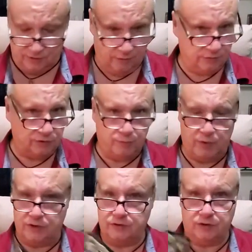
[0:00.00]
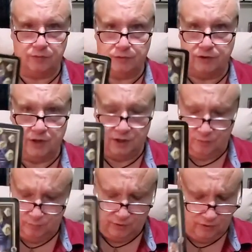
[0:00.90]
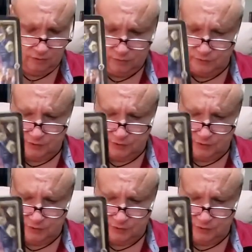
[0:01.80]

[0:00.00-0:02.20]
Now, especially with the Eight of Pentacles,